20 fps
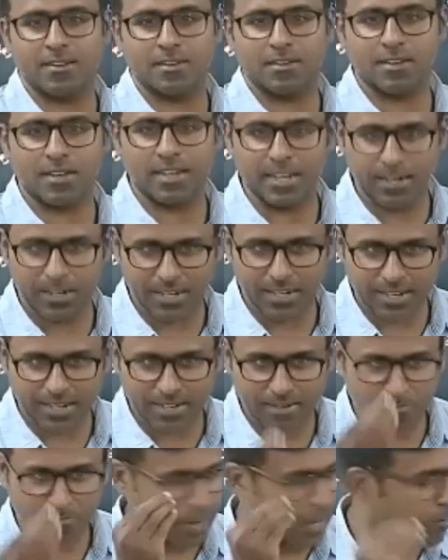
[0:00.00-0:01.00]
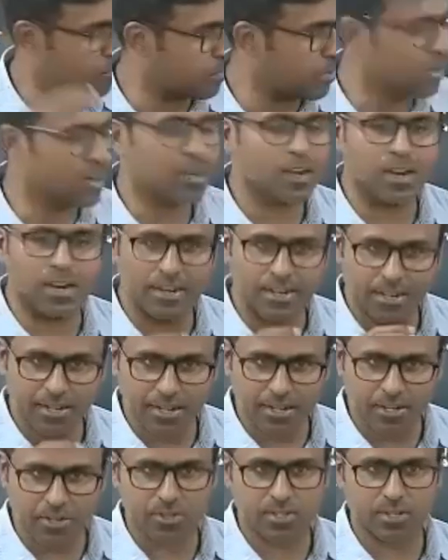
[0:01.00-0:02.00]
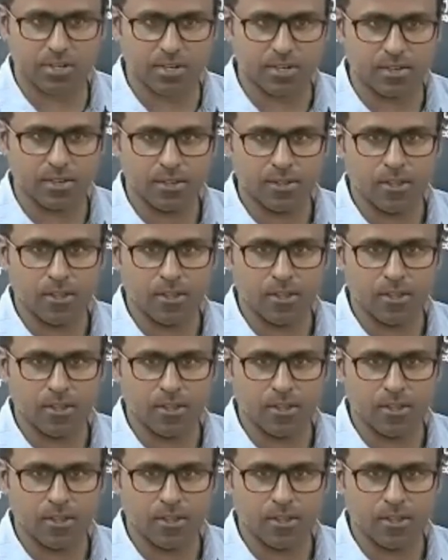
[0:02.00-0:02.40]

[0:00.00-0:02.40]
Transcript: read paper continuously.